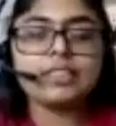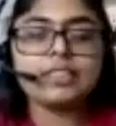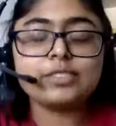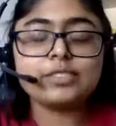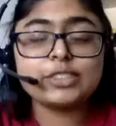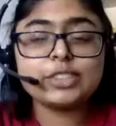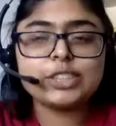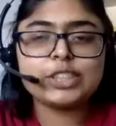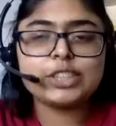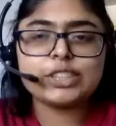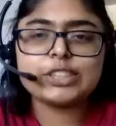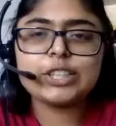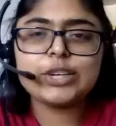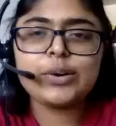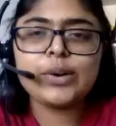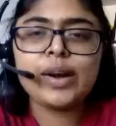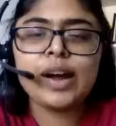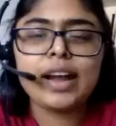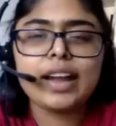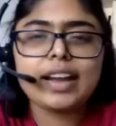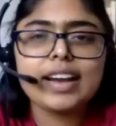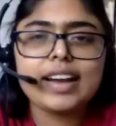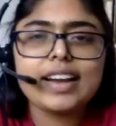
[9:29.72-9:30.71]
sure. So
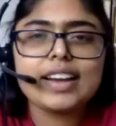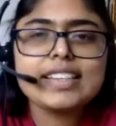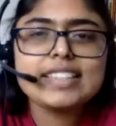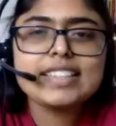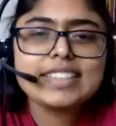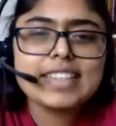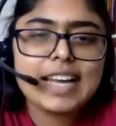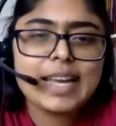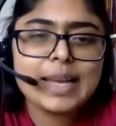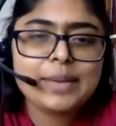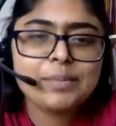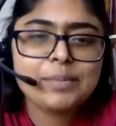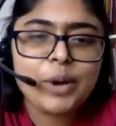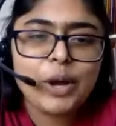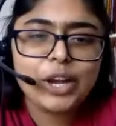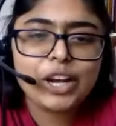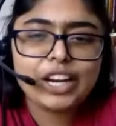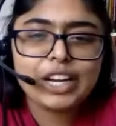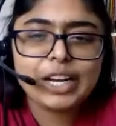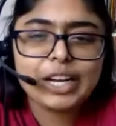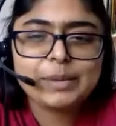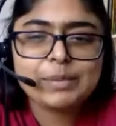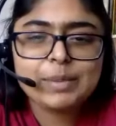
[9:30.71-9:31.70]
hi guys, I'm
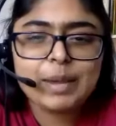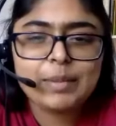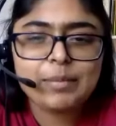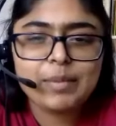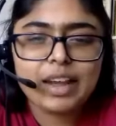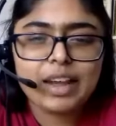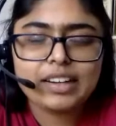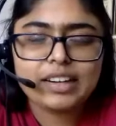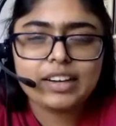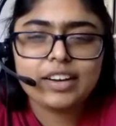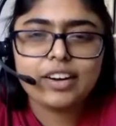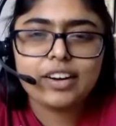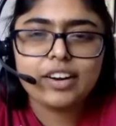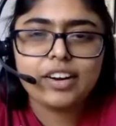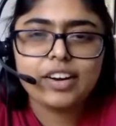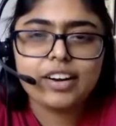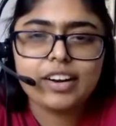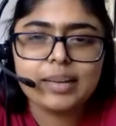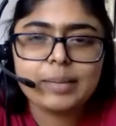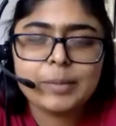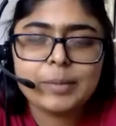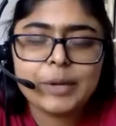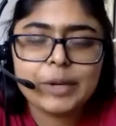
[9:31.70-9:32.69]
Monica Manmadkar.
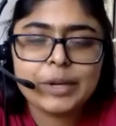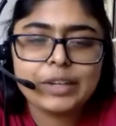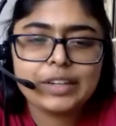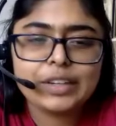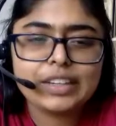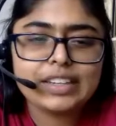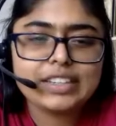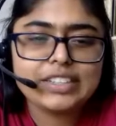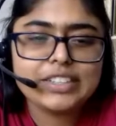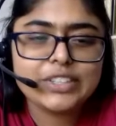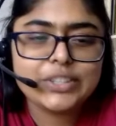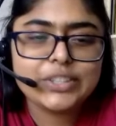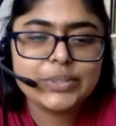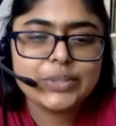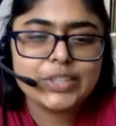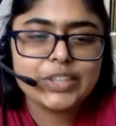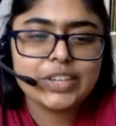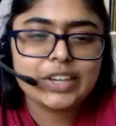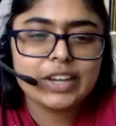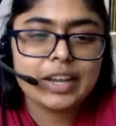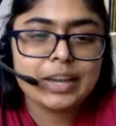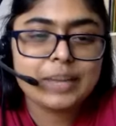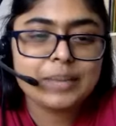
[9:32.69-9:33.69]
I'm currently a
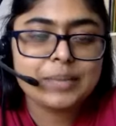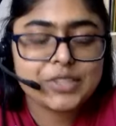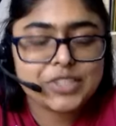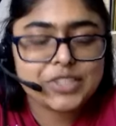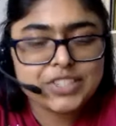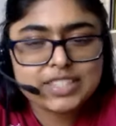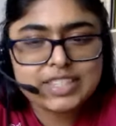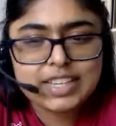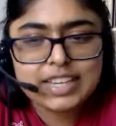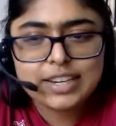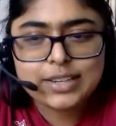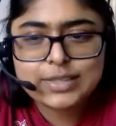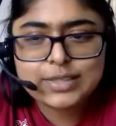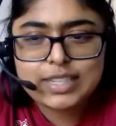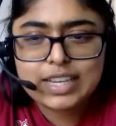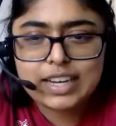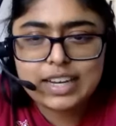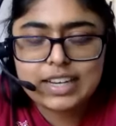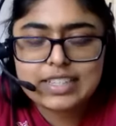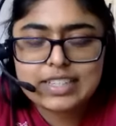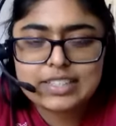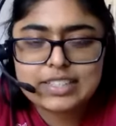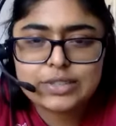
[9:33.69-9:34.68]
junior at Mission San Jose
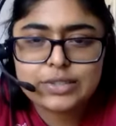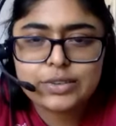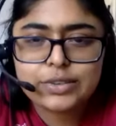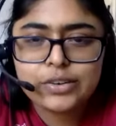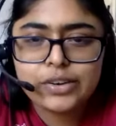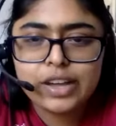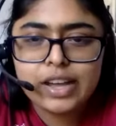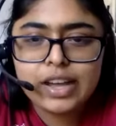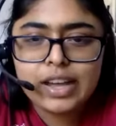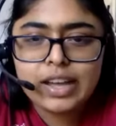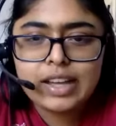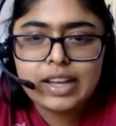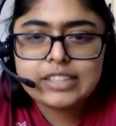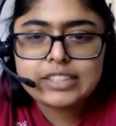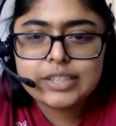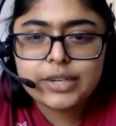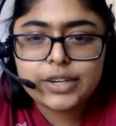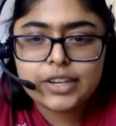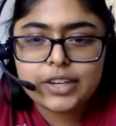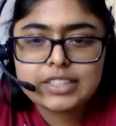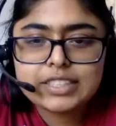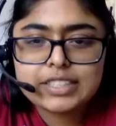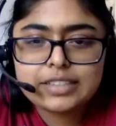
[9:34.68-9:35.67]
High School.
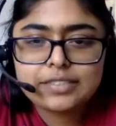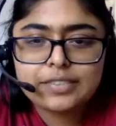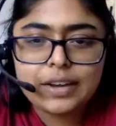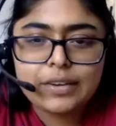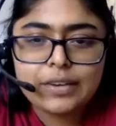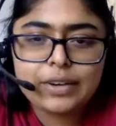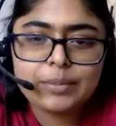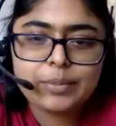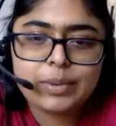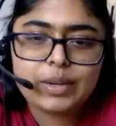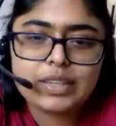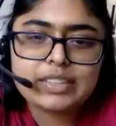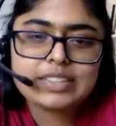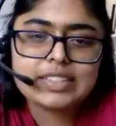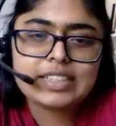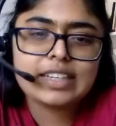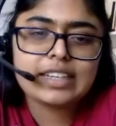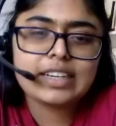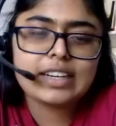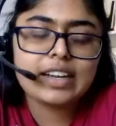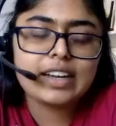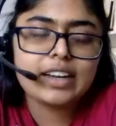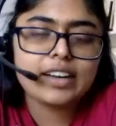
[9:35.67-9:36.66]
So as the founding
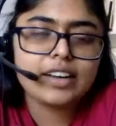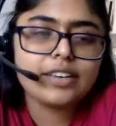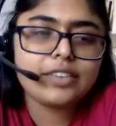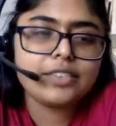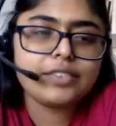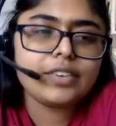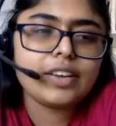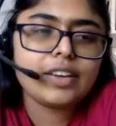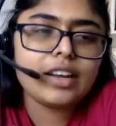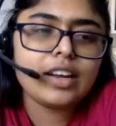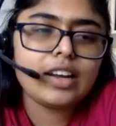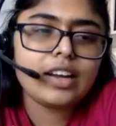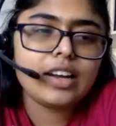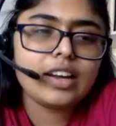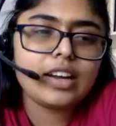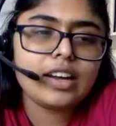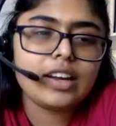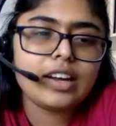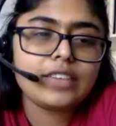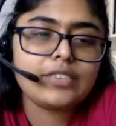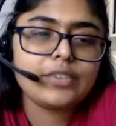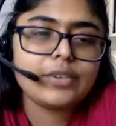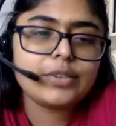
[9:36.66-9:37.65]
president of
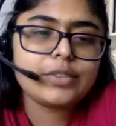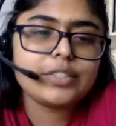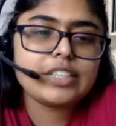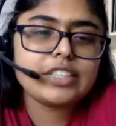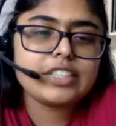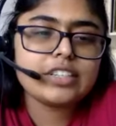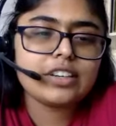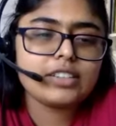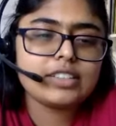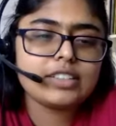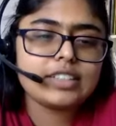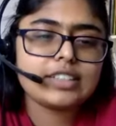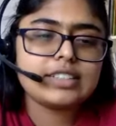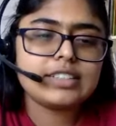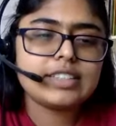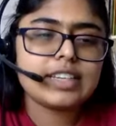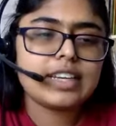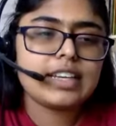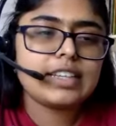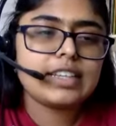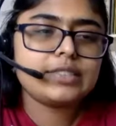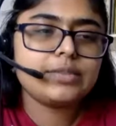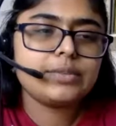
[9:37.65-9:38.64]
FUSD Challenge
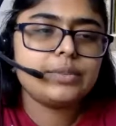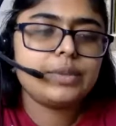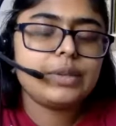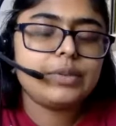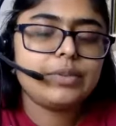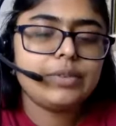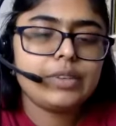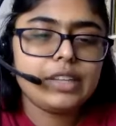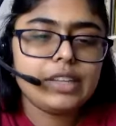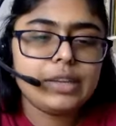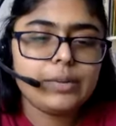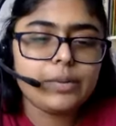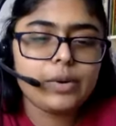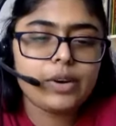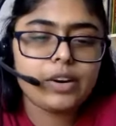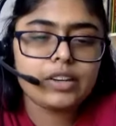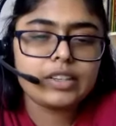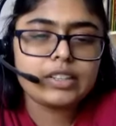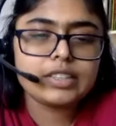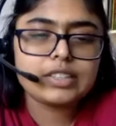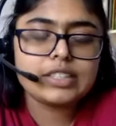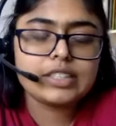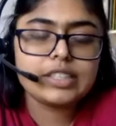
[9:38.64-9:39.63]
Success, we really
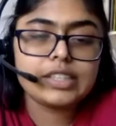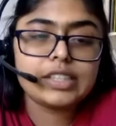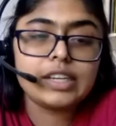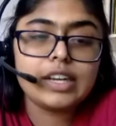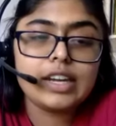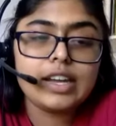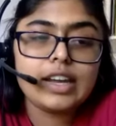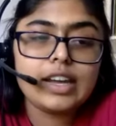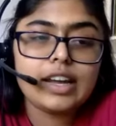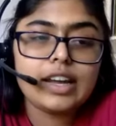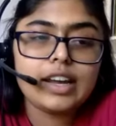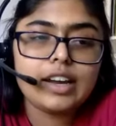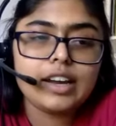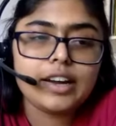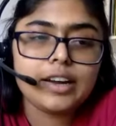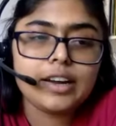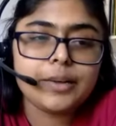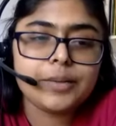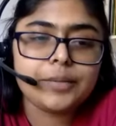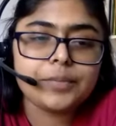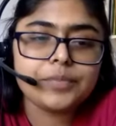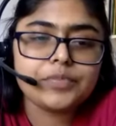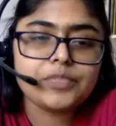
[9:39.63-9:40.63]
want to
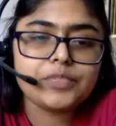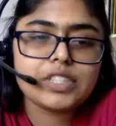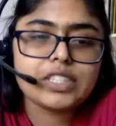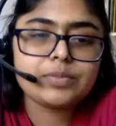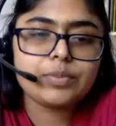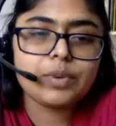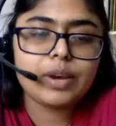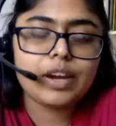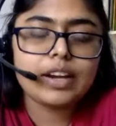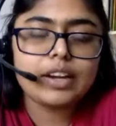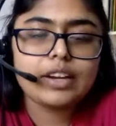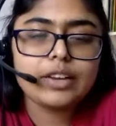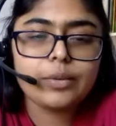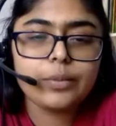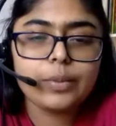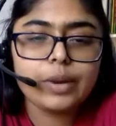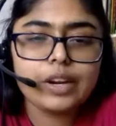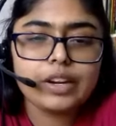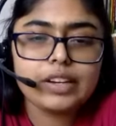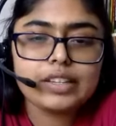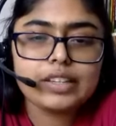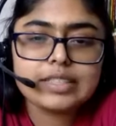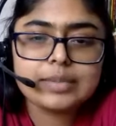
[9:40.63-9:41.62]
just spread the
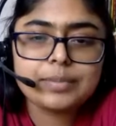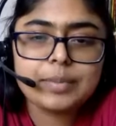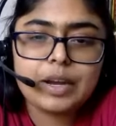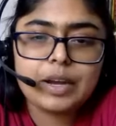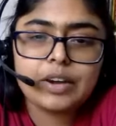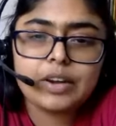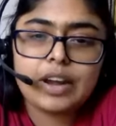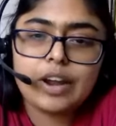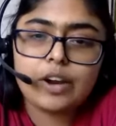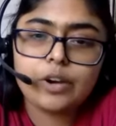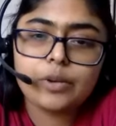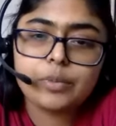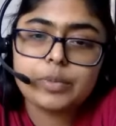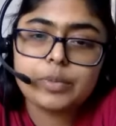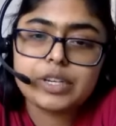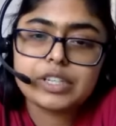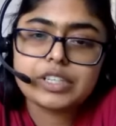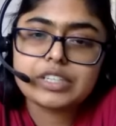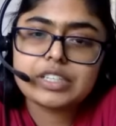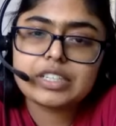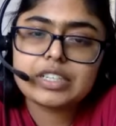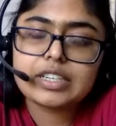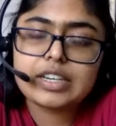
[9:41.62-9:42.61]
awareness about our
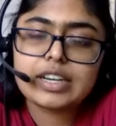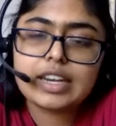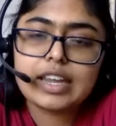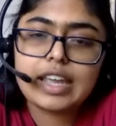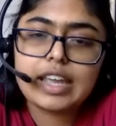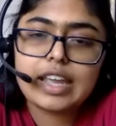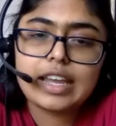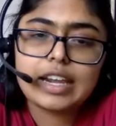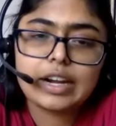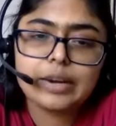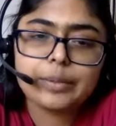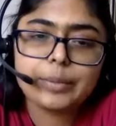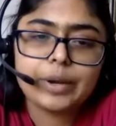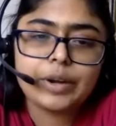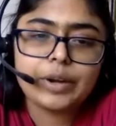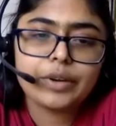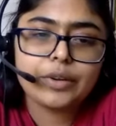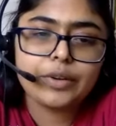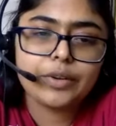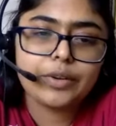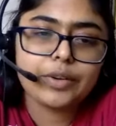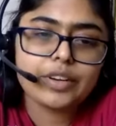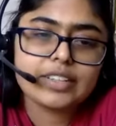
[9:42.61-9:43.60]
mission and about
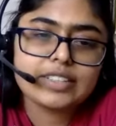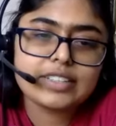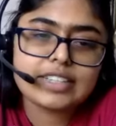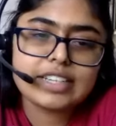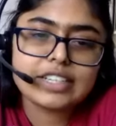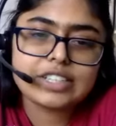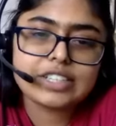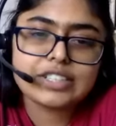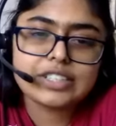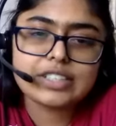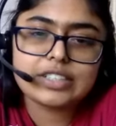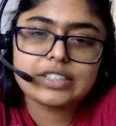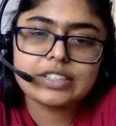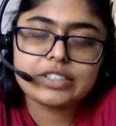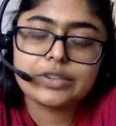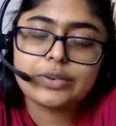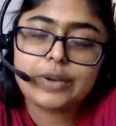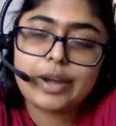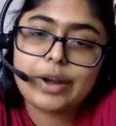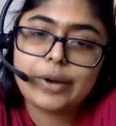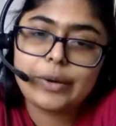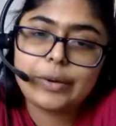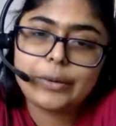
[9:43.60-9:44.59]
our organization
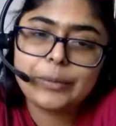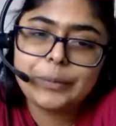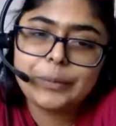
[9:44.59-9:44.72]
throughout.